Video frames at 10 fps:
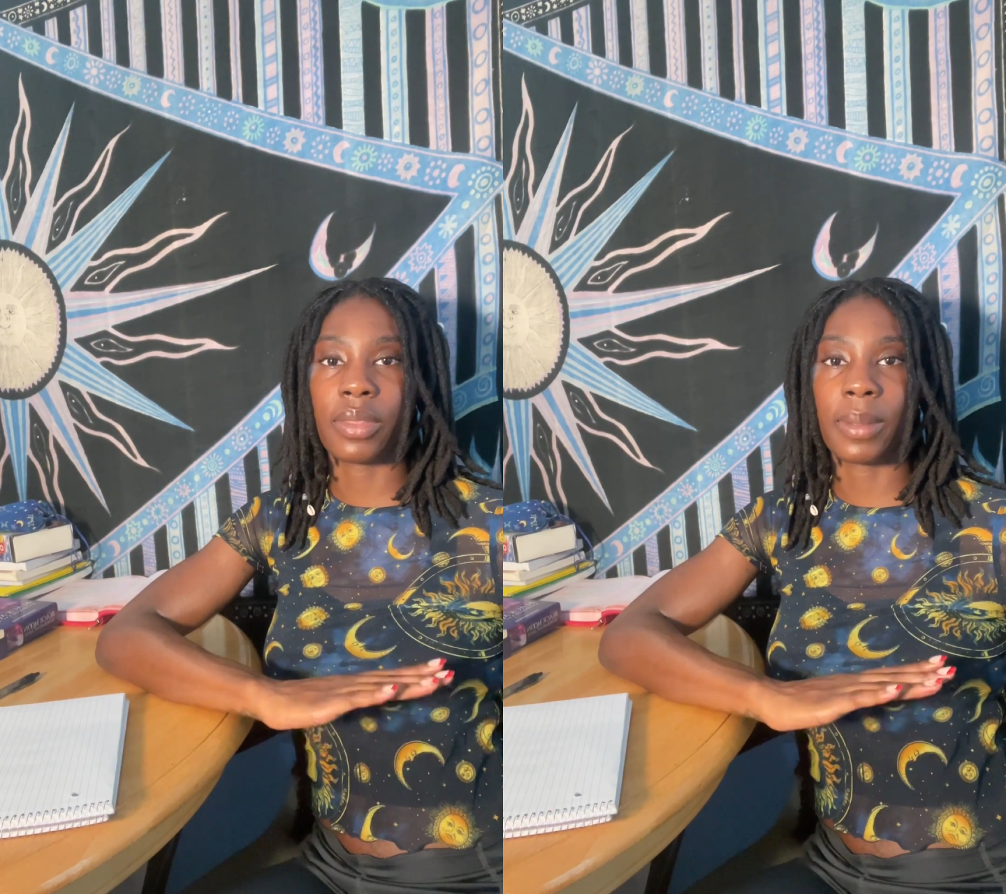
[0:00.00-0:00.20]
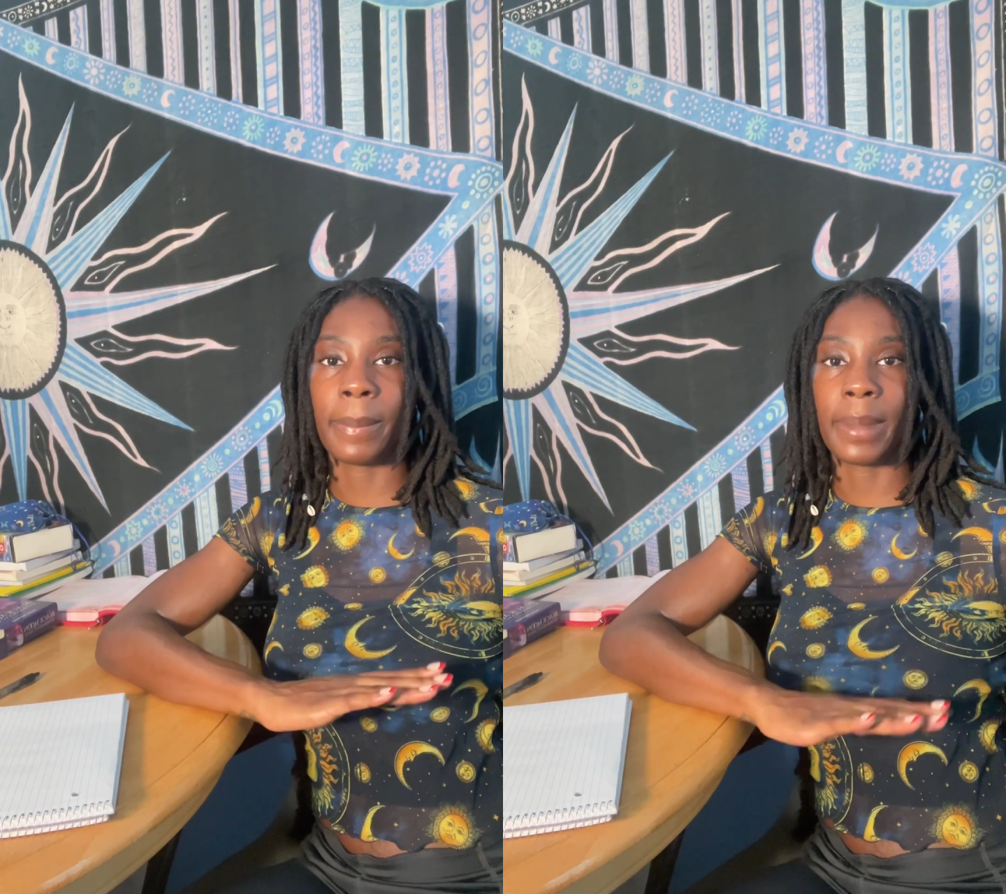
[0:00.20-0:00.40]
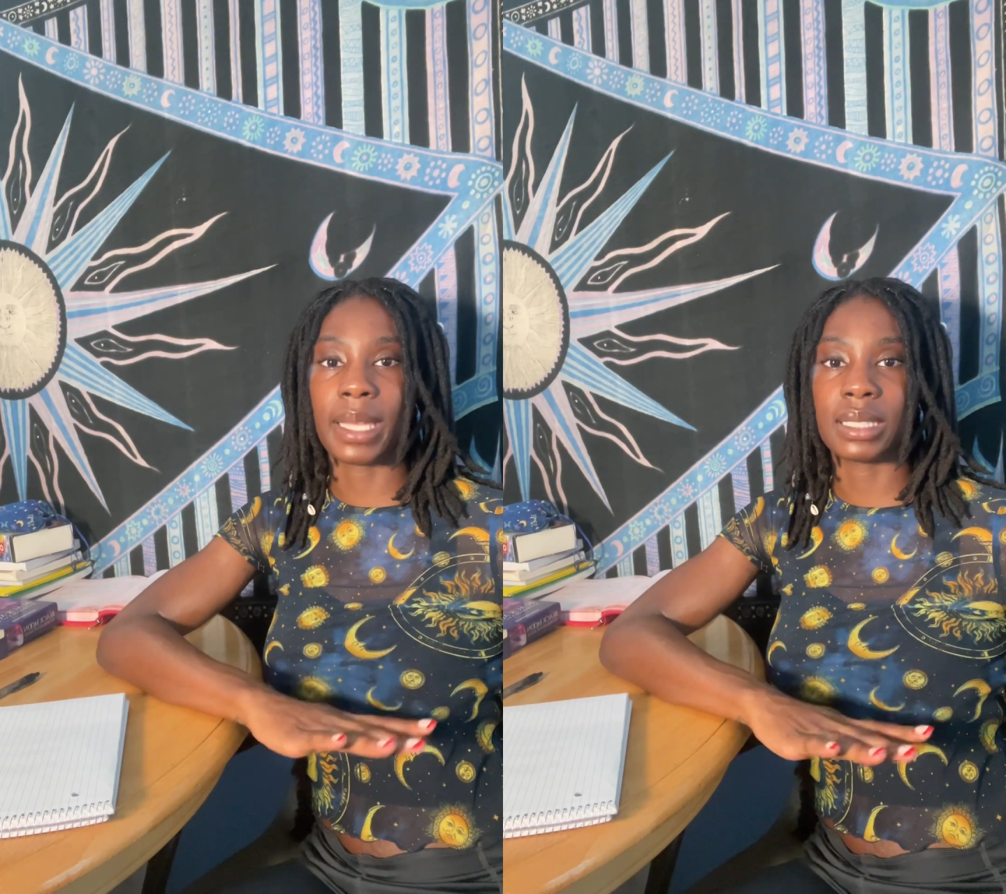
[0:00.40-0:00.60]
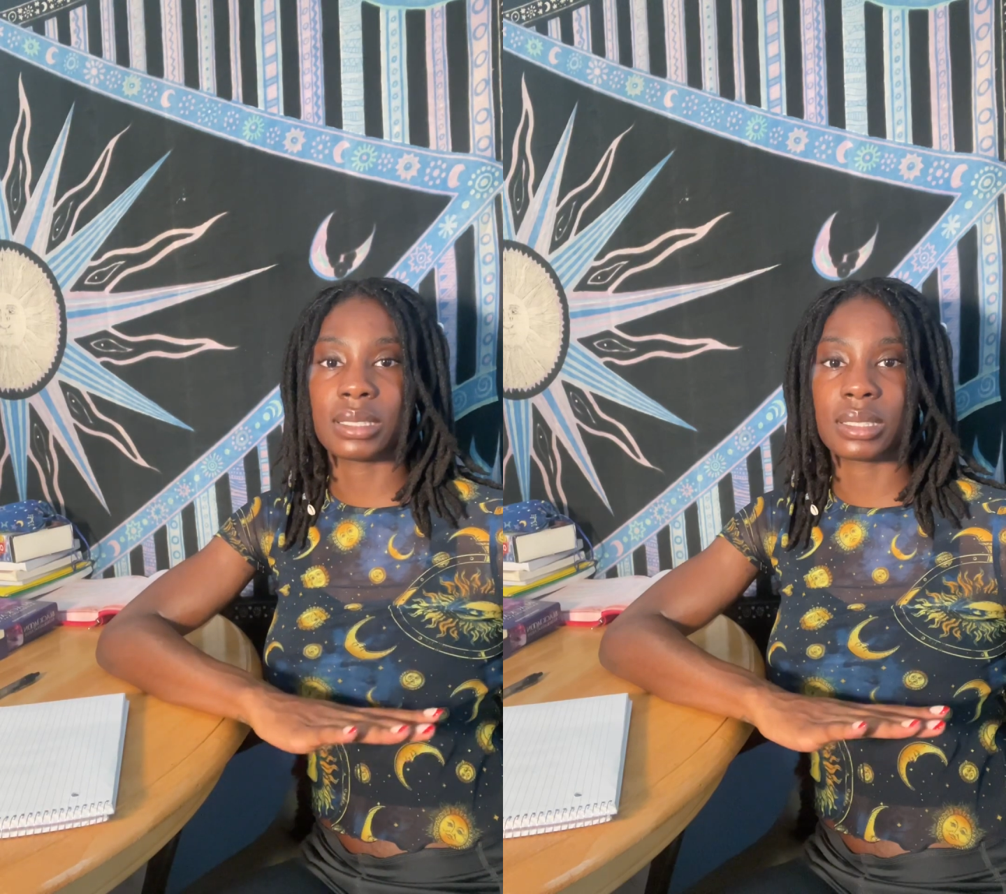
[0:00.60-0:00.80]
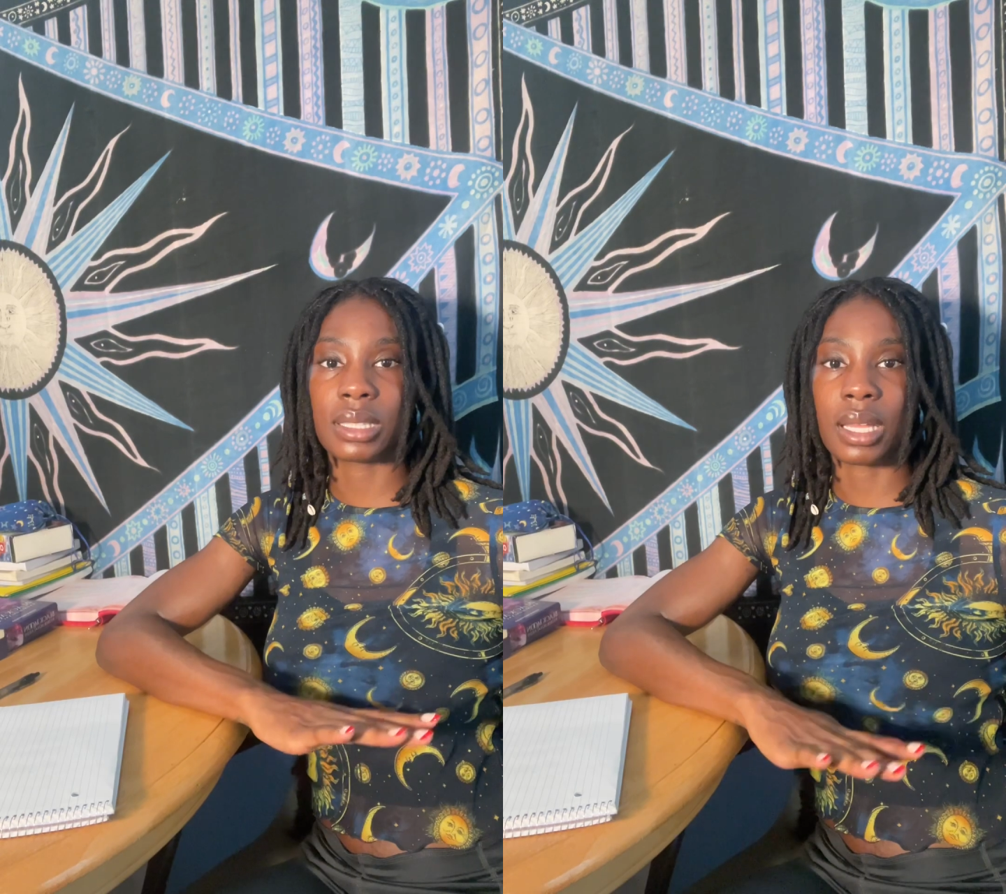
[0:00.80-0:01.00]
the
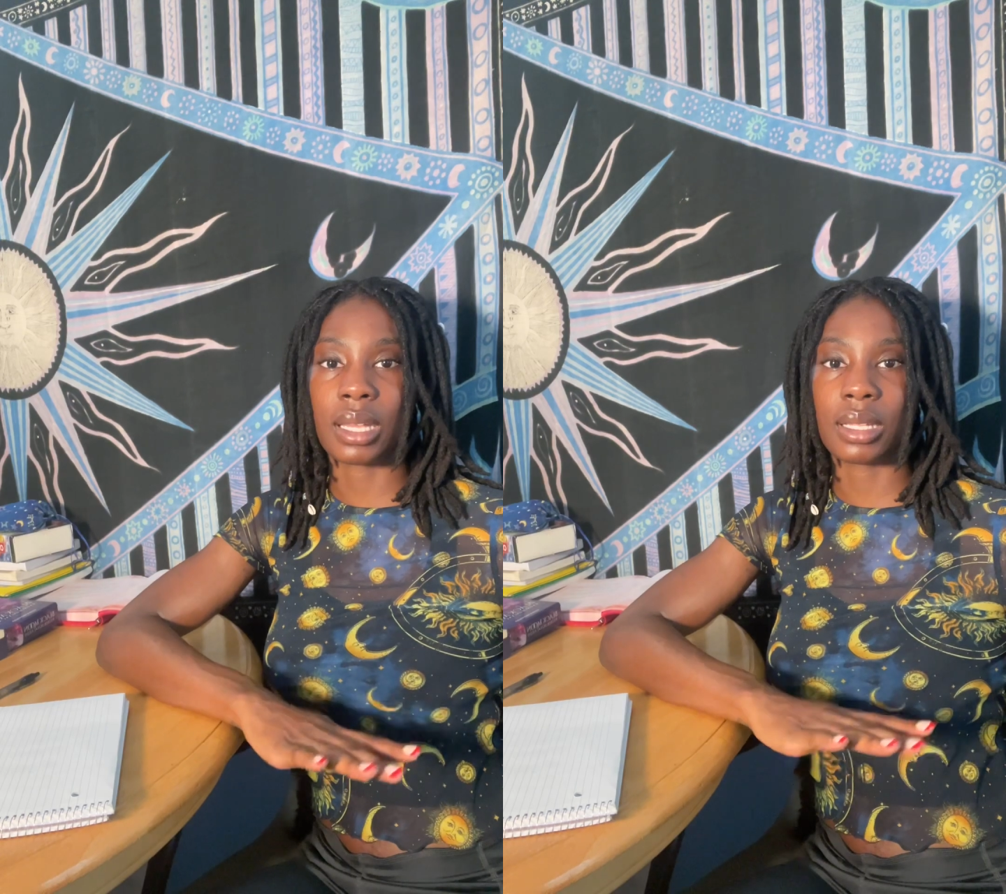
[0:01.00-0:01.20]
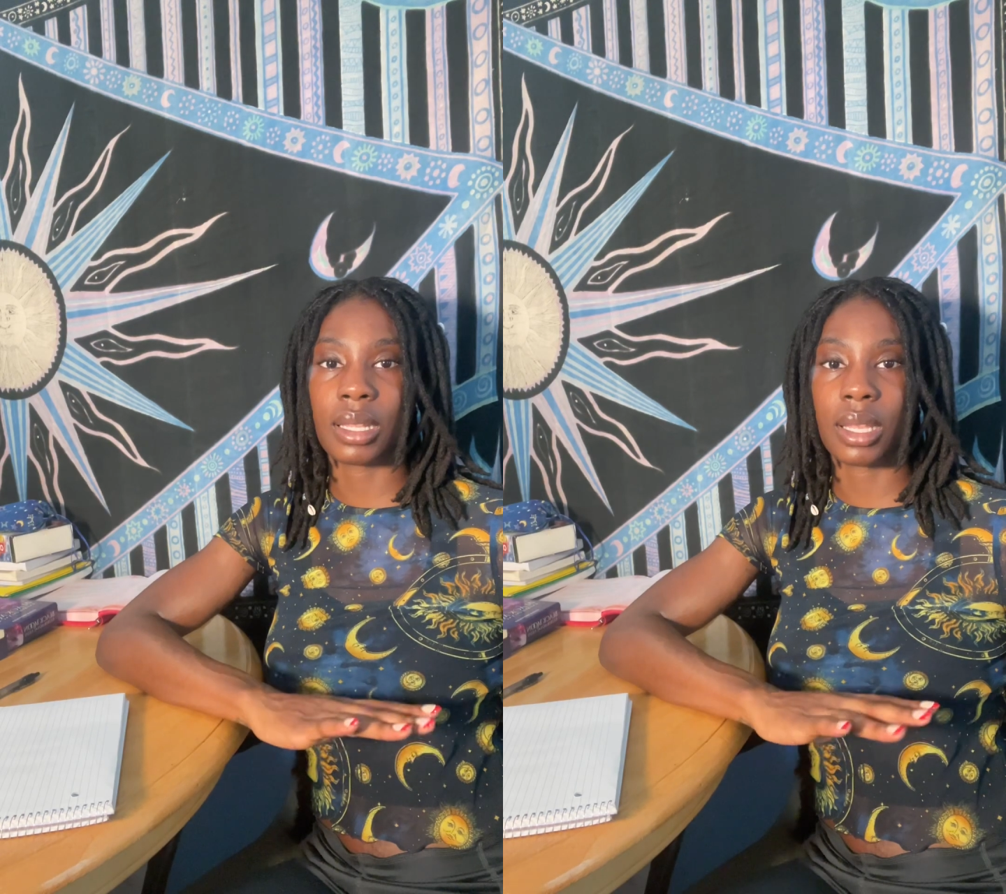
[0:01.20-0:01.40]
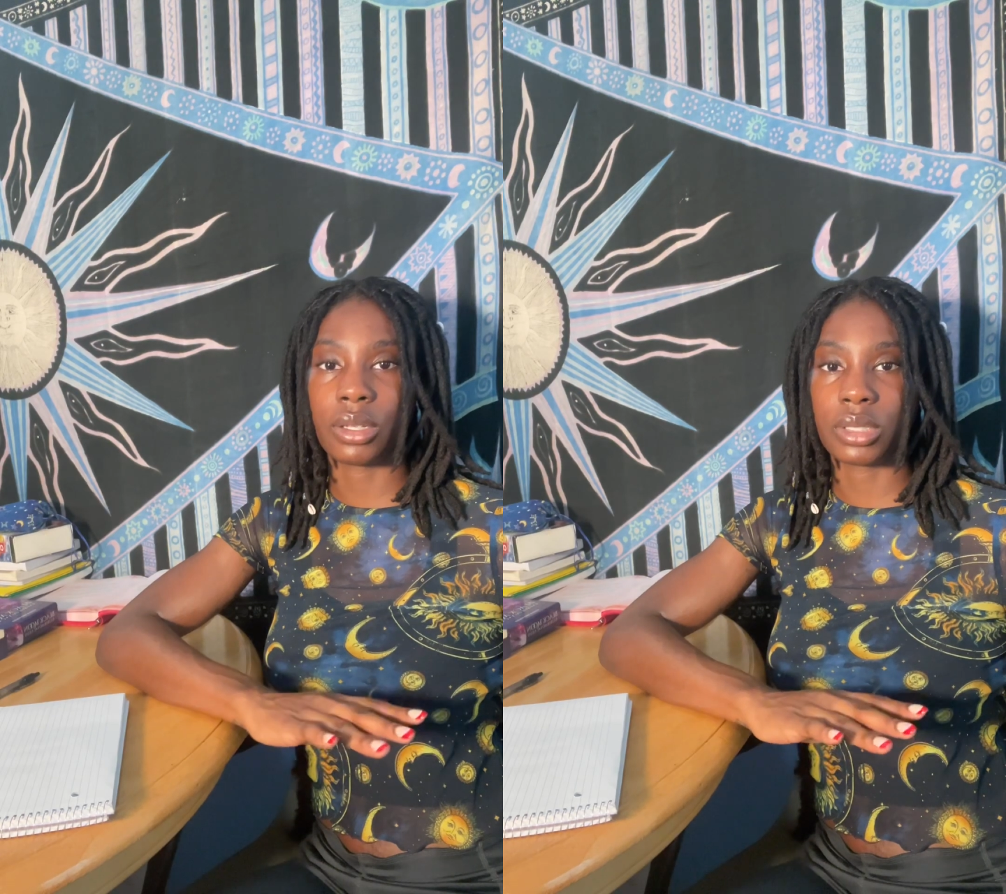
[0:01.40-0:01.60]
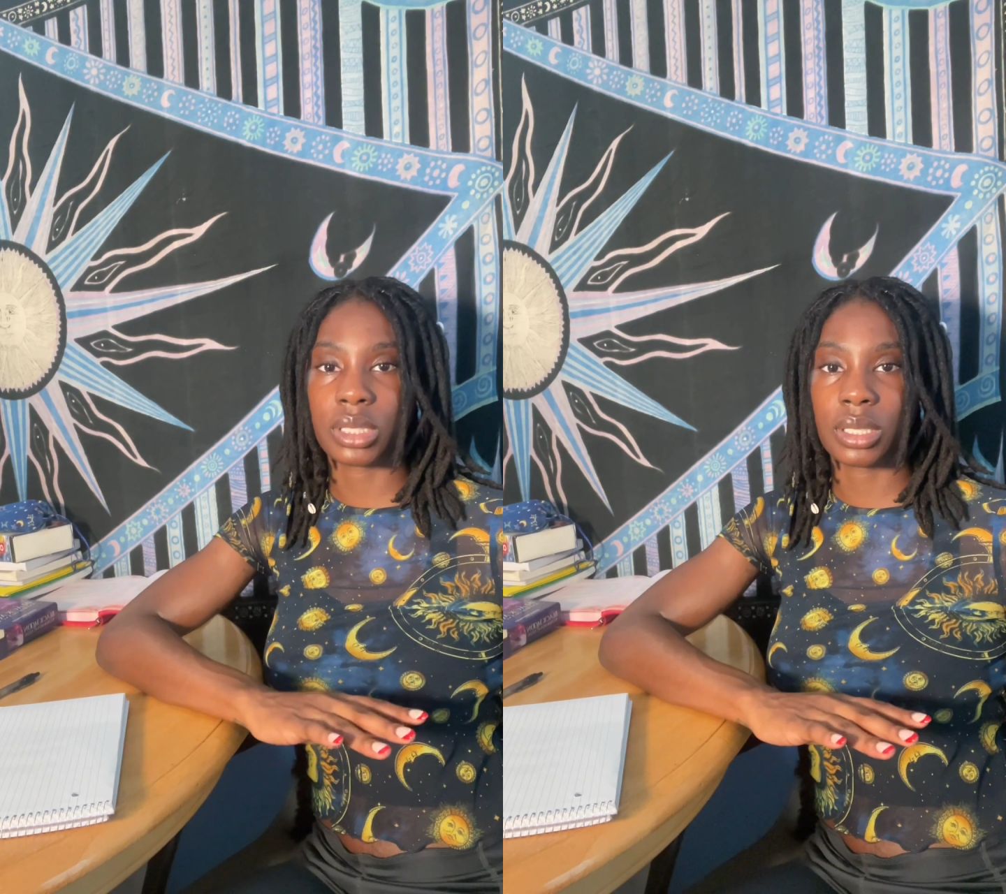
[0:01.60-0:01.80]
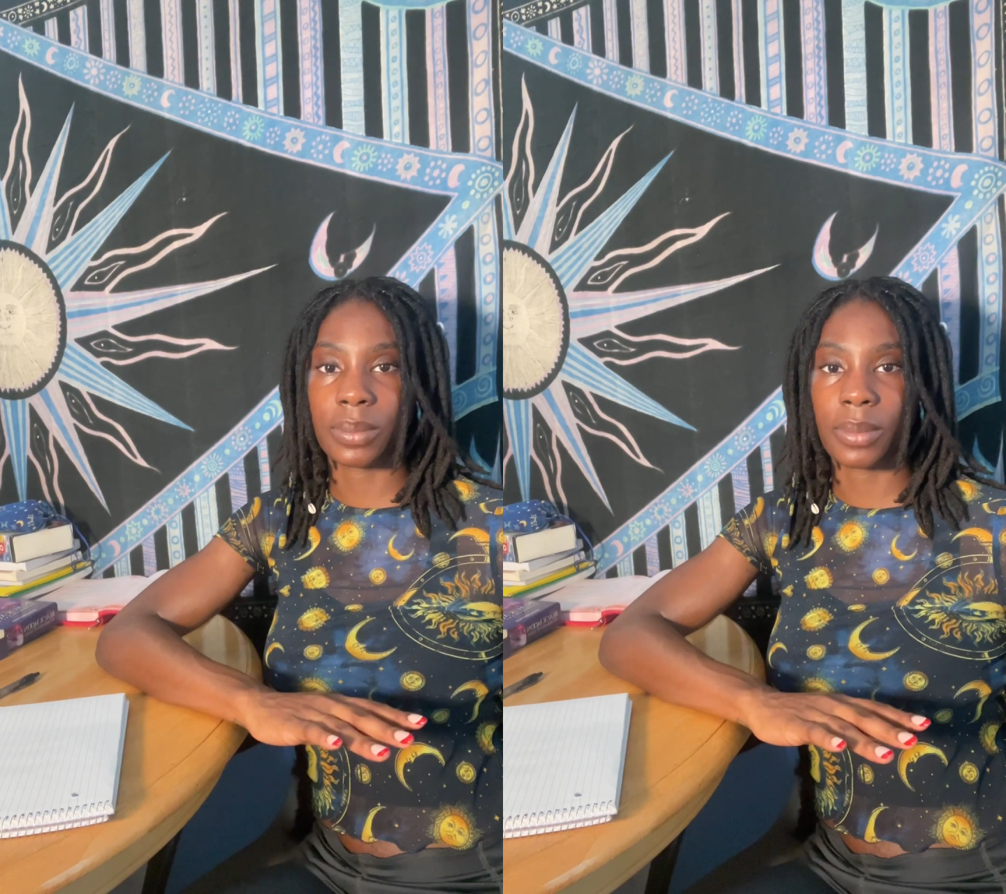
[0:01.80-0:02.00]
baseline energy.